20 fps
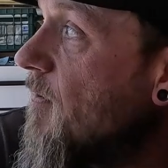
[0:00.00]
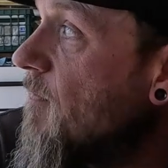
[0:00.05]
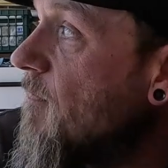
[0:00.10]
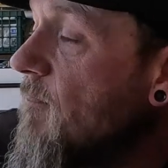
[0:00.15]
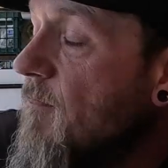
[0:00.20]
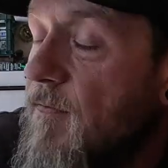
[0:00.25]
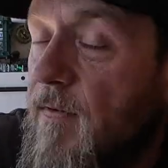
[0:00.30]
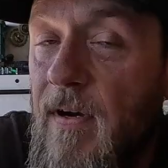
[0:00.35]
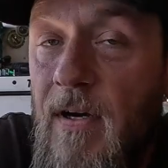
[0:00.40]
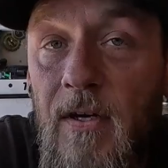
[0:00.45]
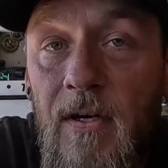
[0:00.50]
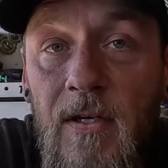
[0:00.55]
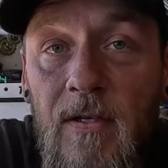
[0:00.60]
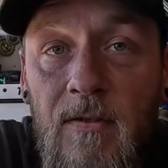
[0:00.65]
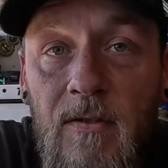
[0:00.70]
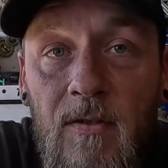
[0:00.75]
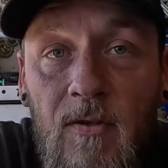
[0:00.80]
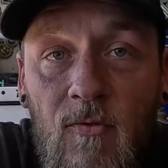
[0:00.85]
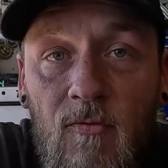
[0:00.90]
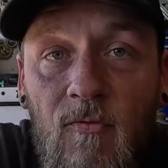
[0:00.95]

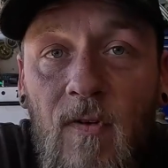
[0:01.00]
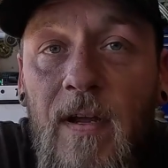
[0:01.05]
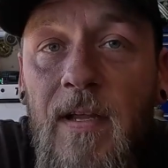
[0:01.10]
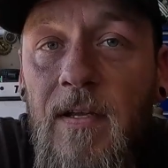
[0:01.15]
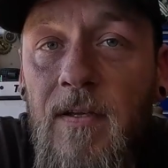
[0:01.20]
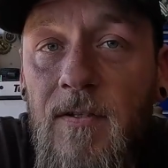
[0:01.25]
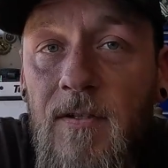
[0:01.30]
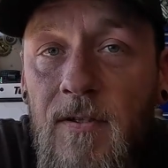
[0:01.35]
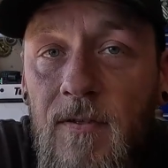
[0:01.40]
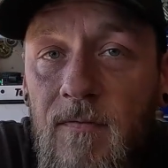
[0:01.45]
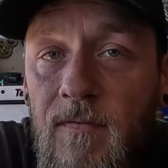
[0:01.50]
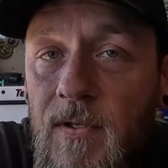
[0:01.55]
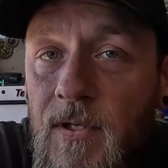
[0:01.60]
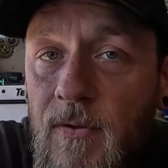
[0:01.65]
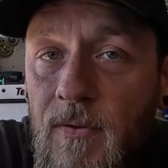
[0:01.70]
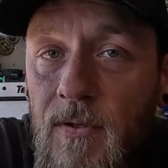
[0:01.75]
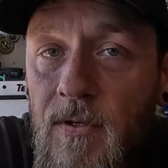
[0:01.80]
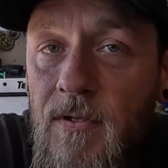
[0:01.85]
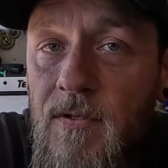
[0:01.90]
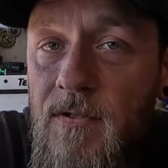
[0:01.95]
very regular
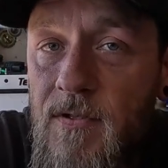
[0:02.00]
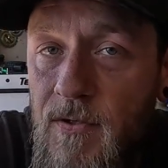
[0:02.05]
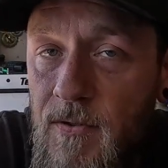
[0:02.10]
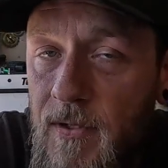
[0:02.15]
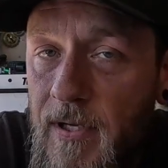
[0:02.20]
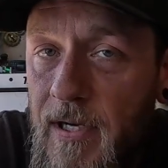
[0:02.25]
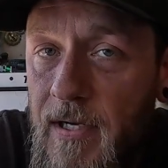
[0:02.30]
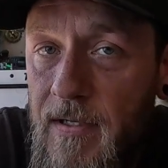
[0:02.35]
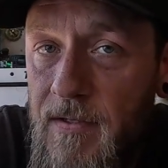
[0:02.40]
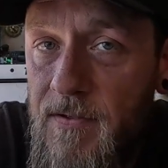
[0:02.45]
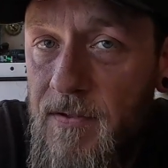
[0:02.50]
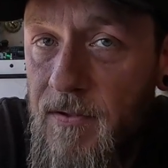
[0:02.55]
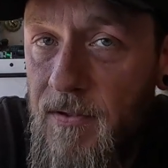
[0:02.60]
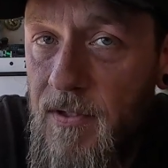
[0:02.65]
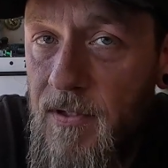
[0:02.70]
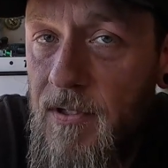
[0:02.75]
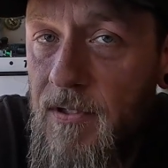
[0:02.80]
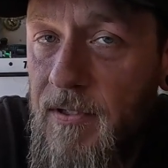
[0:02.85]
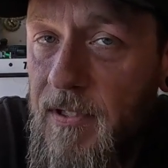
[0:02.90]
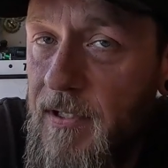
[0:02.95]
viewers, you guys are
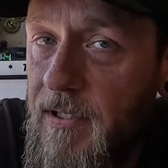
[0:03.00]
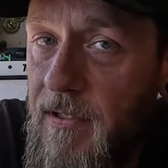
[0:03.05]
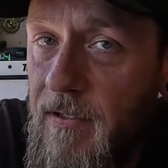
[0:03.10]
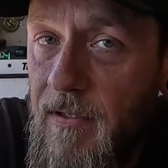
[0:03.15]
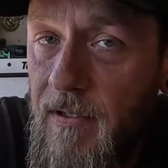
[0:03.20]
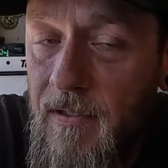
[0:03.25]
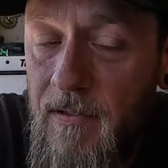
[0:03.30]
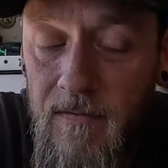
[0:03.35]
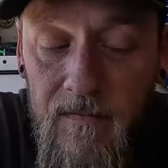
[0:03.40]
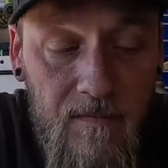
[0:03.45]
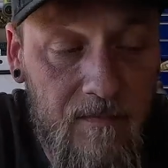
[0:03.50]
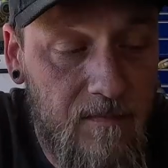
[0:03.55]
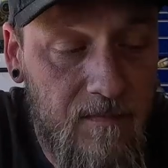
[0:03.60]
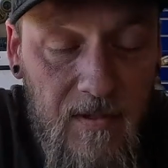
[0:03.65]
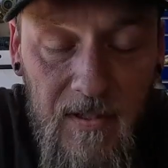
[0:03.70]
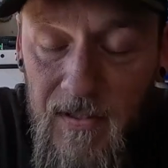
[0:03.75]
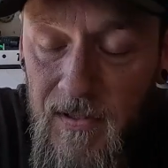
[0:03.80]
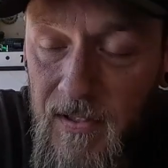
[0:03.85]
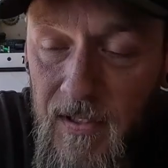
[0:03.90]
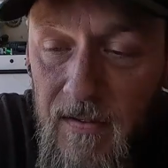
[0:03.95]
all here, and
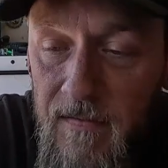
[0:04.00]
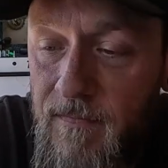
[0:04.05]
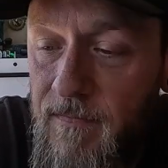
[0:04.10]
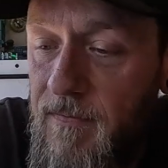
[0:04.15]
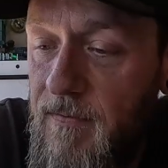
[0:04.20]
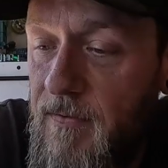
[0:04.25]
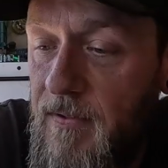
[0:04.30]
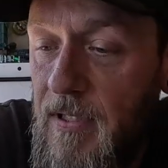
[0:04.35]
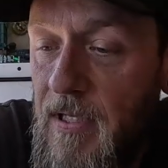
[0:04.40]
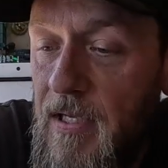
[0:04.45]
I love